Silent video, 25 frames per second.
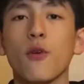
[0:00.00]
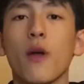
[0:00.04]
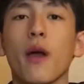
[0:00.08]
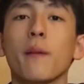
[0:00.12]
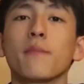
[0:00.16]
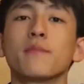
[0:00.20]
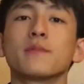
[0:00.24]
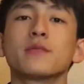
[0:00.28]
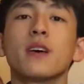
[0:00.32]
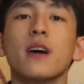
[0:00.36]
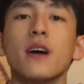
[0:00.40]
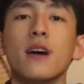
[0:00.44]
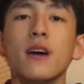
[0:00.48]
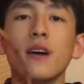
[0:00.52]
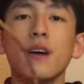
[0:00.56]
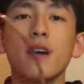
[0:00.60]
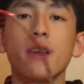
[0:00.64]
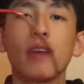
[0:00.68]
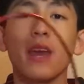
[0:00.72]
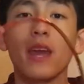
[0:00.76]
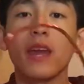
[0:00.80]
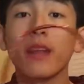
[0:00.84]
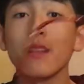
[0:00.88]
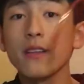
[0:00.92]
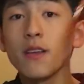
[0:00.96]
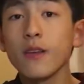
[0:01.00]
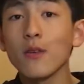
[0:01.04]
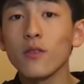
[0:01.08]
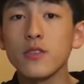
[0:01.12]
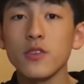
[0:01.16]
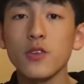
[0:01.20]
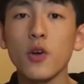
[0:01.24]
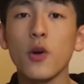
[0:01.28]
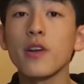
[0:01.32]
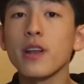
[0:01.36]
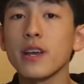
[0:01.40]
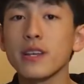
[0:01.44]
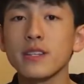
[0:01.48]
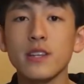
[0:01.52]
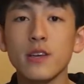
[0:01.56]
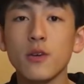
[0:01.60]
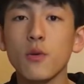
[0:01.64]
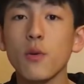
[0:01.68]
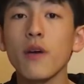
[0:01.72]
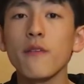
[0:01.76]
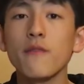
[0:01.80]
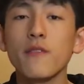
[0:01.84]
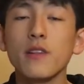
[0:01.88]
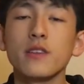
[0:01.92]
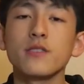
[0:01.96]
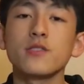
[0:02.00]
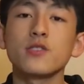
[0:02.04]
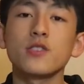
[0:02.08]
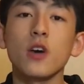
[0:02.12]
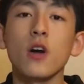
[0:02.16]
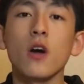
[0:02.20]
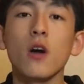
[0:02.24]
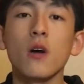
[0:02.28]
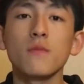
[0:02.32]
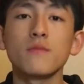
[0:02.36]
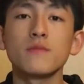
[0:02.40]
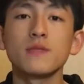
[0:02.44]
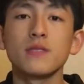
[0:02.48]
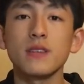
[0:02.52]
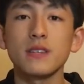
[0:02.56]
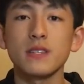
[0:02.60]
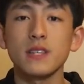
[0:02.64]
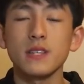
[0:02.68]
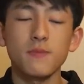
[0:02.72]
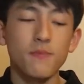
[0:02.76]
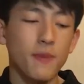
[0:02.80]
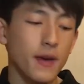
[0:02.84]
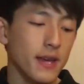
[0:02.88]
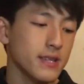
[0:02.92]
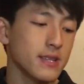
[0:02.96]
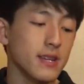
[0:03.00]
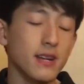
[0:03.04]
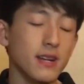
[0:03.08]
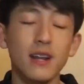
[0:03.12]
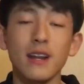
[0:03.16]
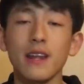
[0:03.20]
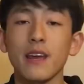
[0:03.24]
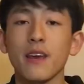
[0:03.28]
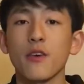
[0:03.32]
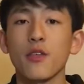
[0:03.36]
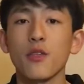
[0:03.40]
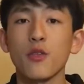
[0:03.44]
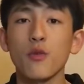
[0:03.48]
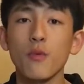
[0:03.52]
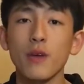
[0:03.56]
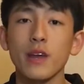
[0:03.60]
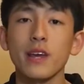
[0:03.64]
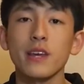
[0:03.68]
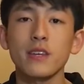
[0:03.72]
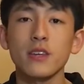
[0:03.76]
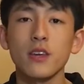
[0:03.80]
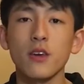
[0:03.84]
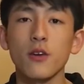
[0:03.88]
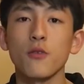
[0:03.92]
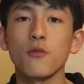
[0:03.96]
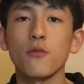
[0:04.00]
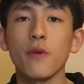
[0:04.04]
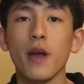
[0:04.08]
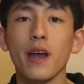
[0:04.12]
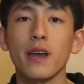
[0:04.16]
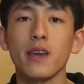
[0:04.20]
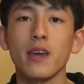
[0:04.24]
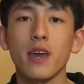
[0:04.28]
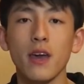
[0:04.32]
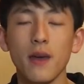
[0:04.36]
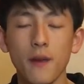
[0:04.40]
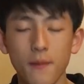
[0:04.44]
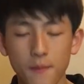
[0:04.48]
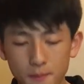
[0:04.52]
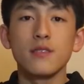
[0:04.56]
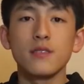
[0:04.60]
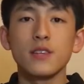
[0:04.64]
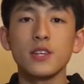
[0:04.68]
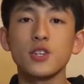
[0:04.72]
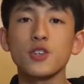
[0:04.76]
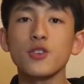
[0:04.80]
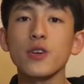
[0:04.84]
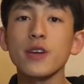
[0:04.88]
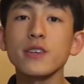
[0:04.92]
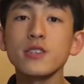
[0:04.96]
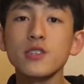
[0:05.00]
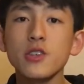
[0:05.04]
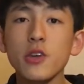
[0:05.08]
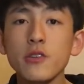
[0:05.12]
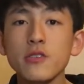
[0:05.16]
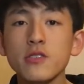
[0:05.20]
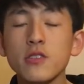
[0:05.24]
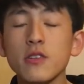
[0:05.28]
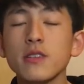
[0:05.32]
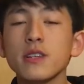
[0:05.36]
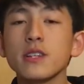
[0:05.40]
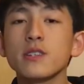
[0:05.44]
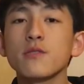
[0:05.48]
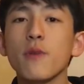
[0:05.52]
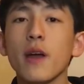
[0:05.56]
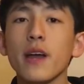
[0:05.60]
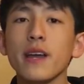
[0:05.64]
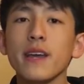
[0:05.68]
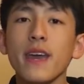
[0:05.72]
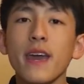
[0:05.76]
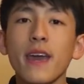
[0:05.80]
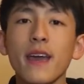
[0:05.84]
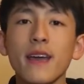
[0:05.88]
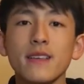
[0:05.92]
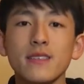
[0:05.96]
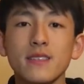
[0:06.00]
grams. In Yonex equivalent terms, this is basically a 3U racket. The strings used on this racket